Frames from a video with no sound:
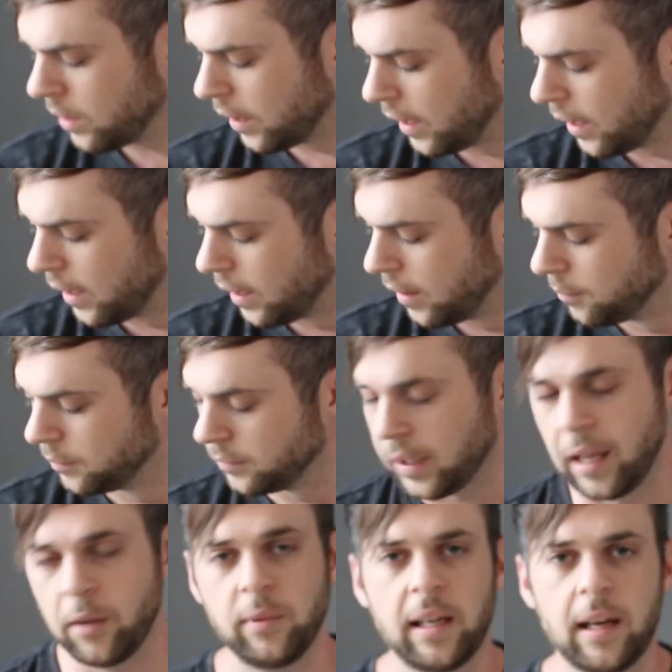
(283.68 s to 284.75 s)

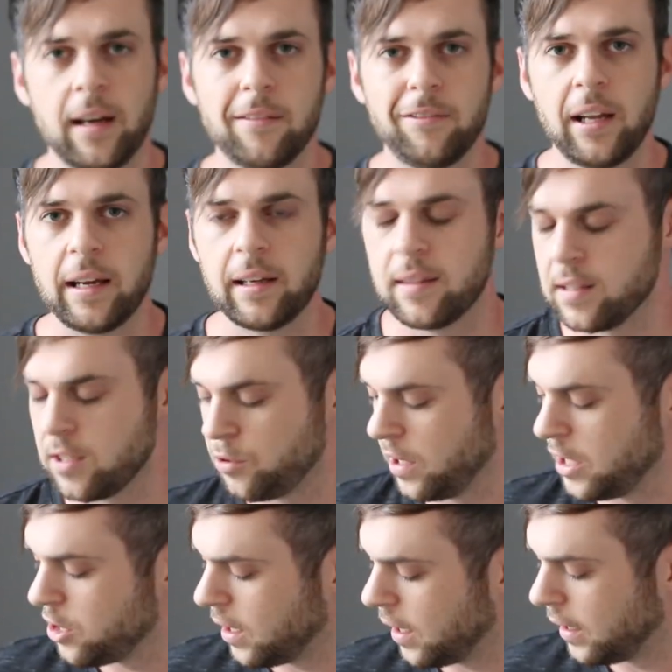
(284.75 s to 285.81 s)
And we have like this
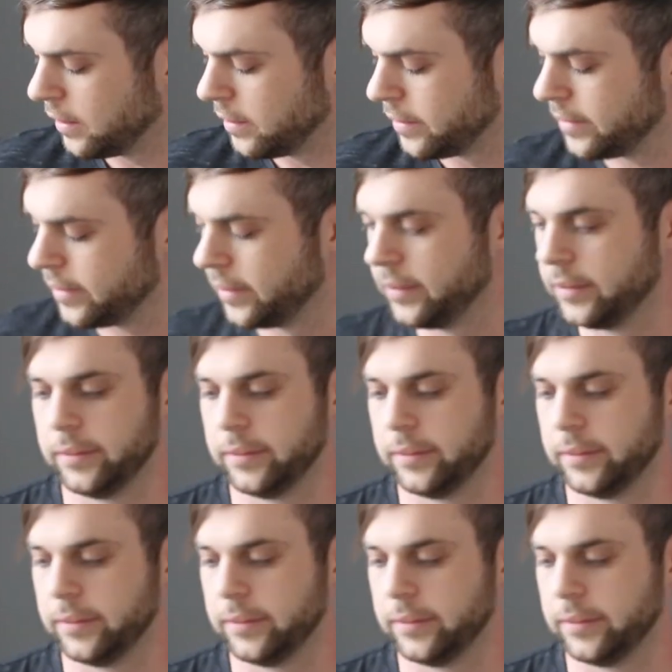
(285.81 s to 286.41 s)
treasure hunt